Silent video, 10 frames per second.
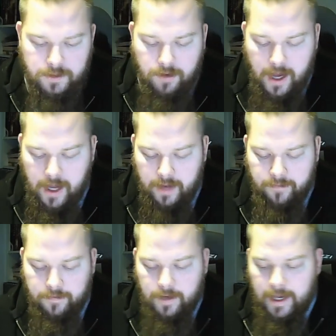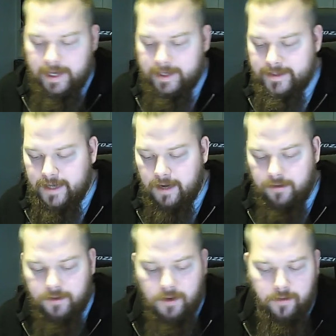You have Lake
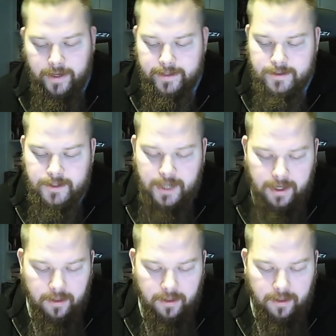Town going into Dale,